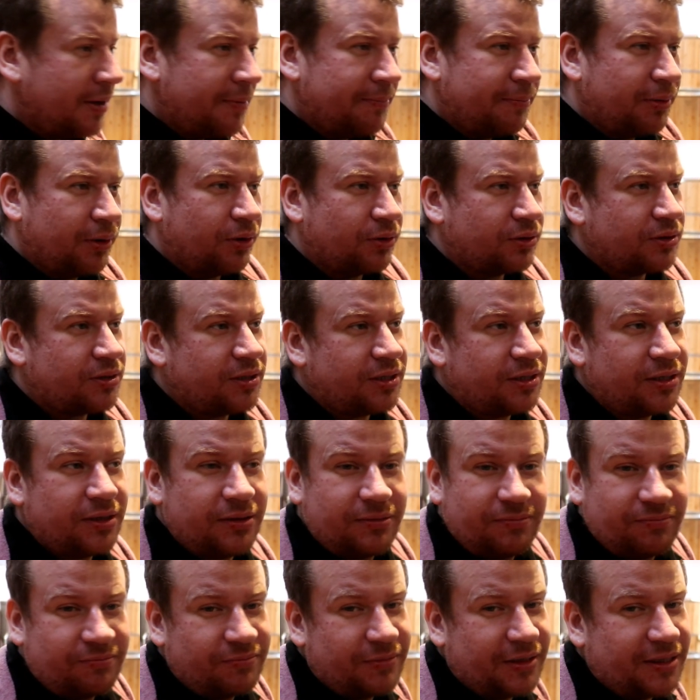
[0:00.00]
But
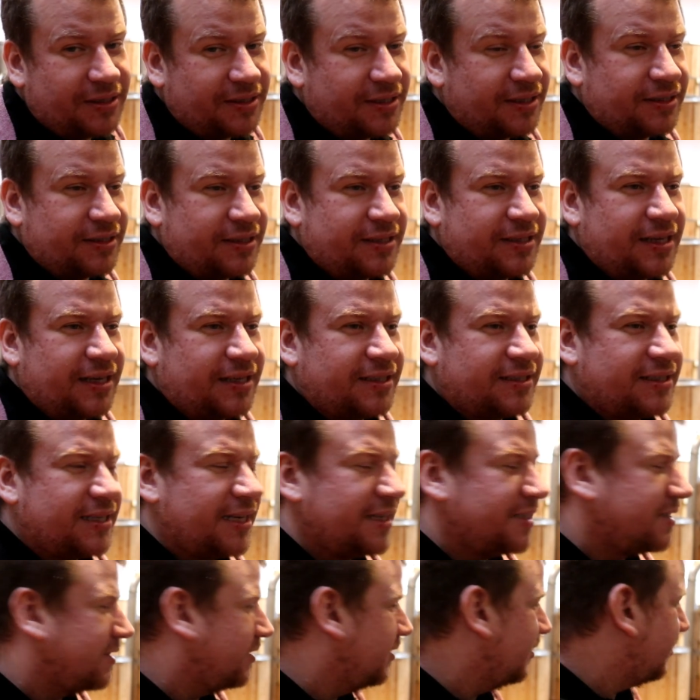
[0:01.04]
these things are sent to
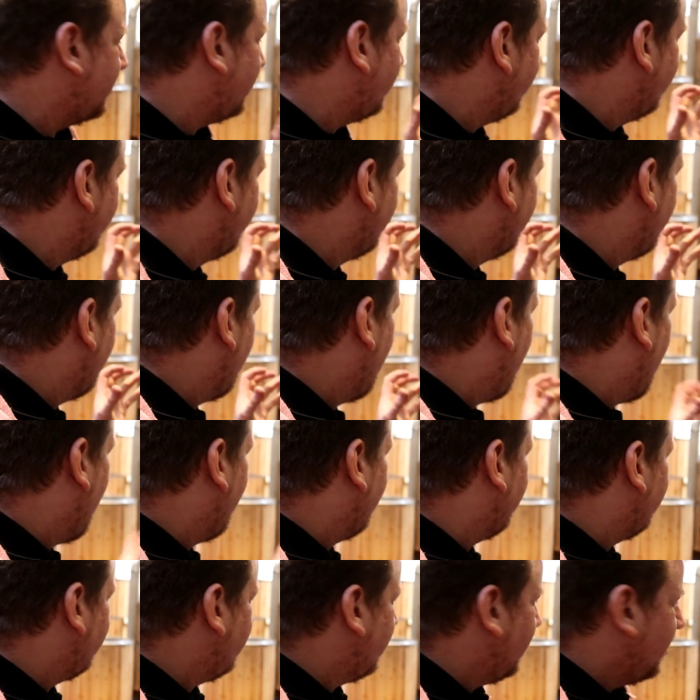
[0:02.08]
test us.
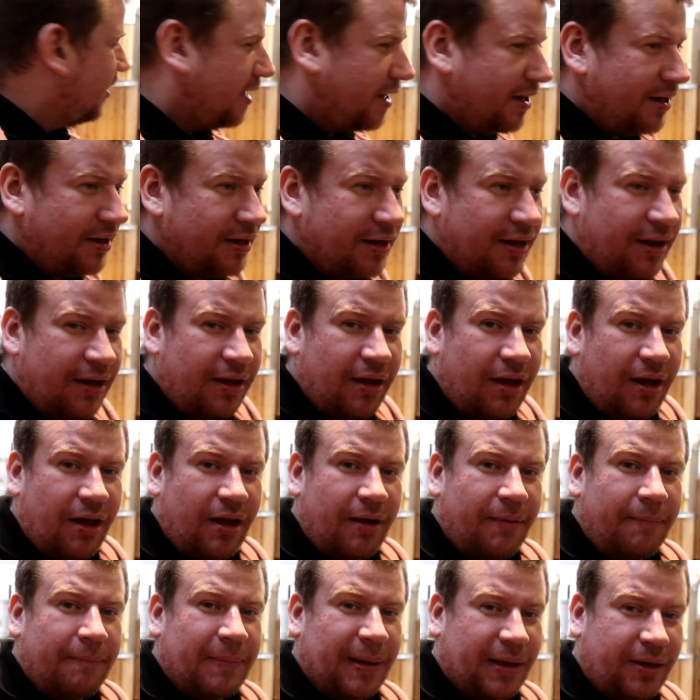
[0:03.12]
And uh,
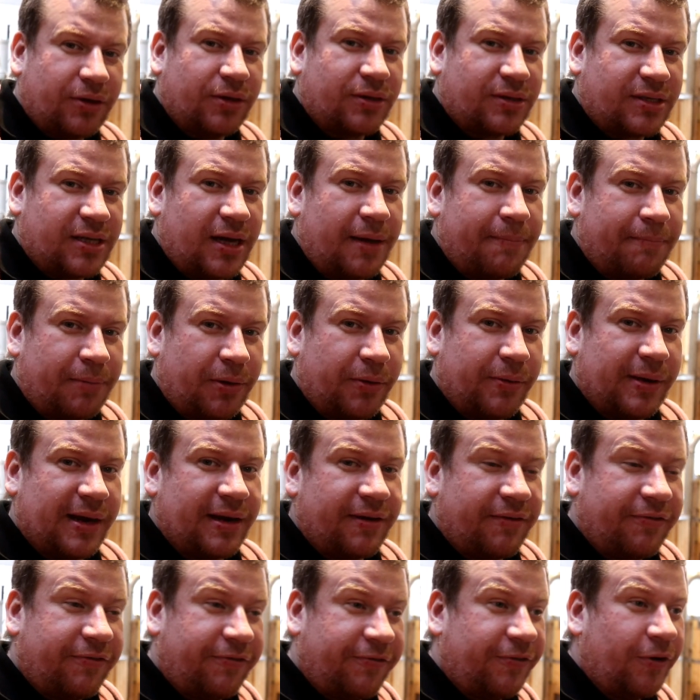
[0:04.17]
because I'm brewing
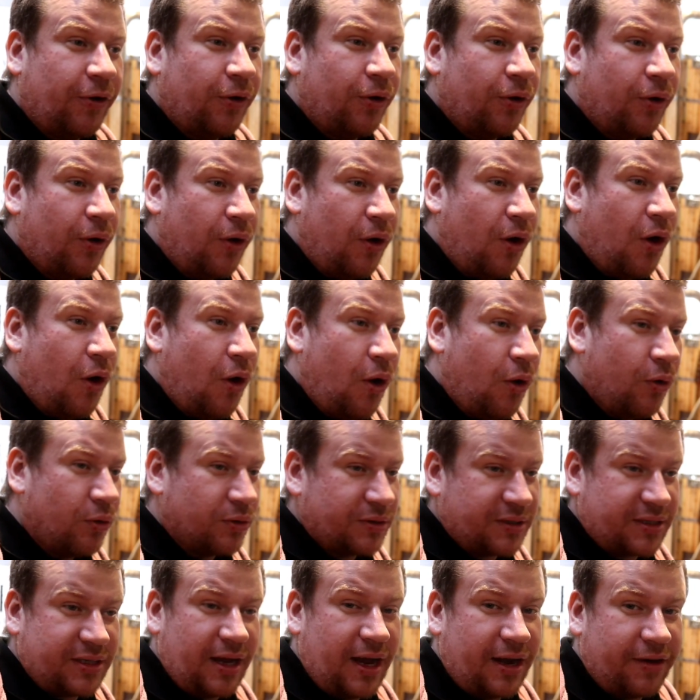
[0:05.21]
for
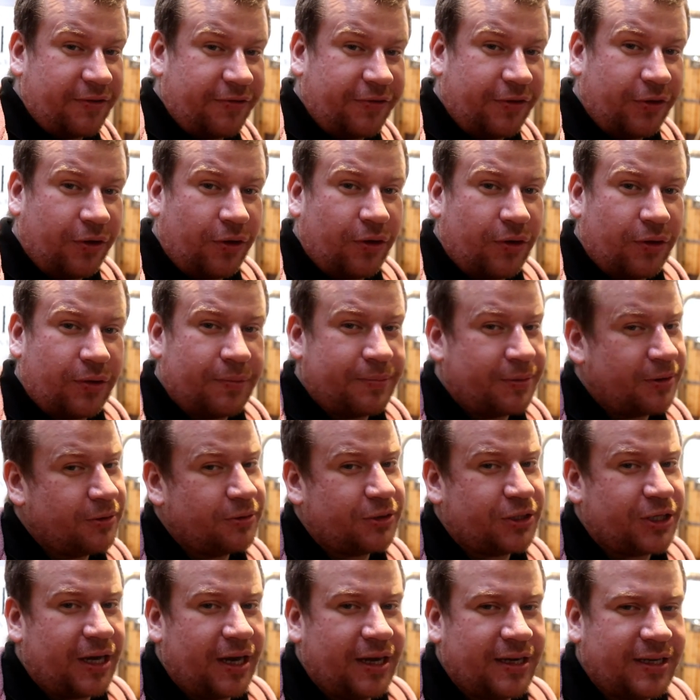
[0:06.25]
us and for the brew
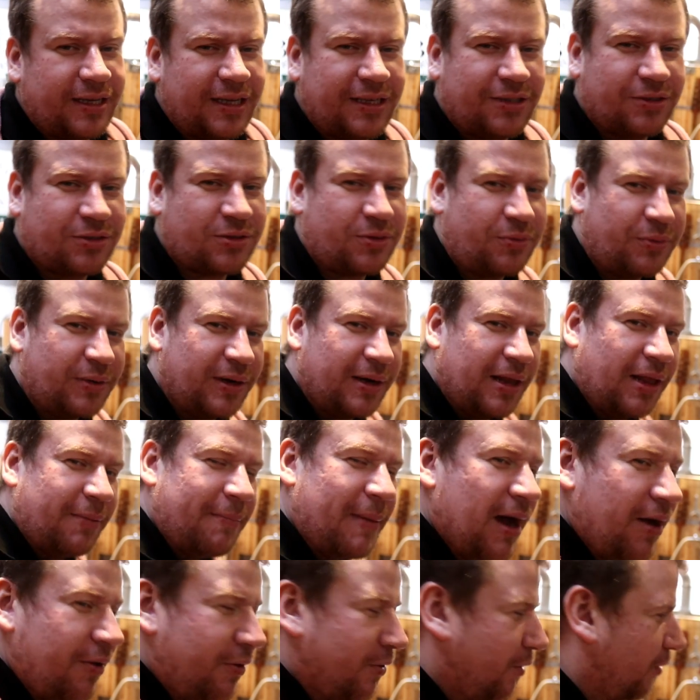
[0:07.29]
shed, it doesn't really
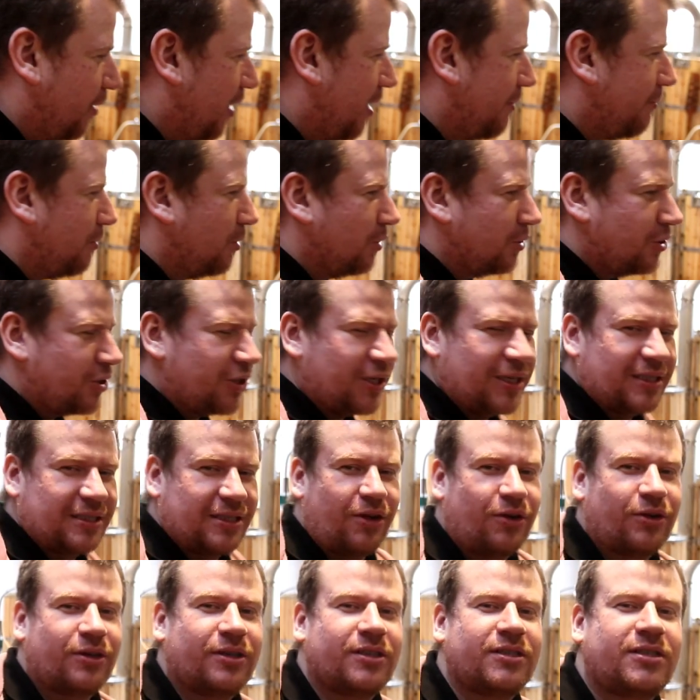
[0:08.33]
matter all that much as
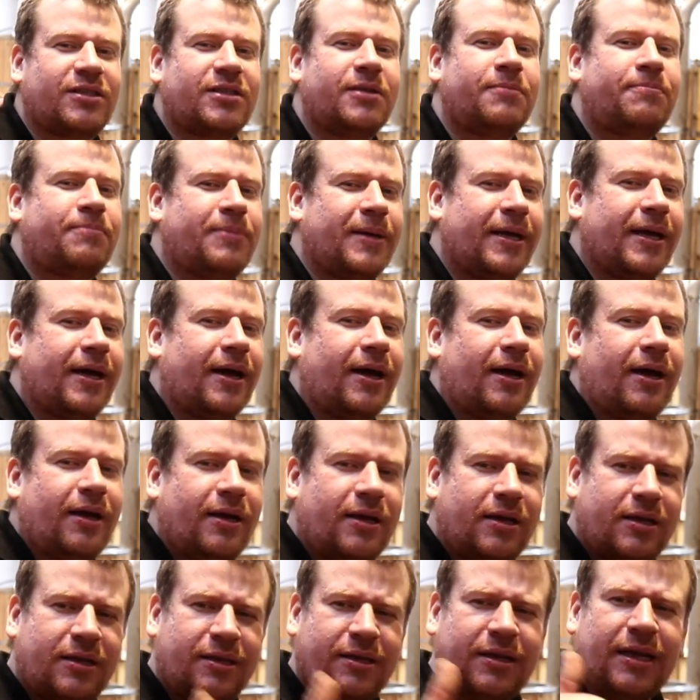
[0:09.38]
long as the beer
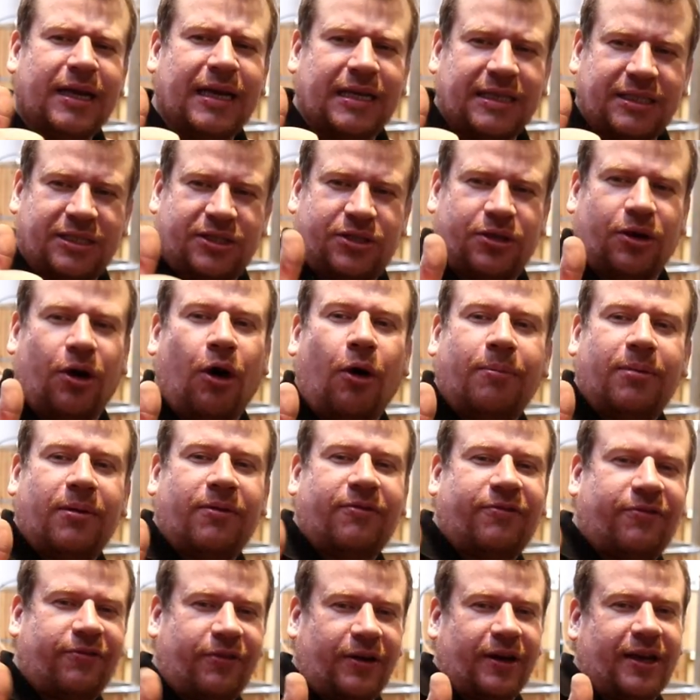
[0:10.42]
is top
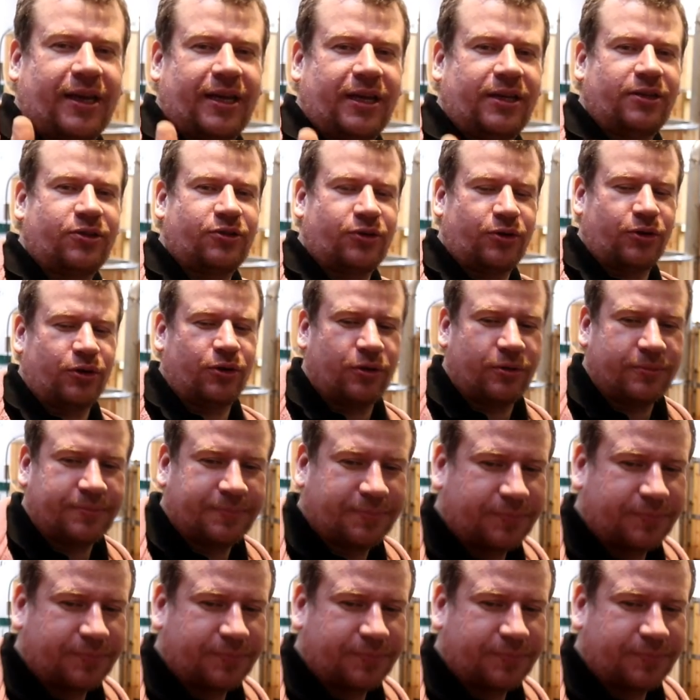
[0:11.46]
freaking draw.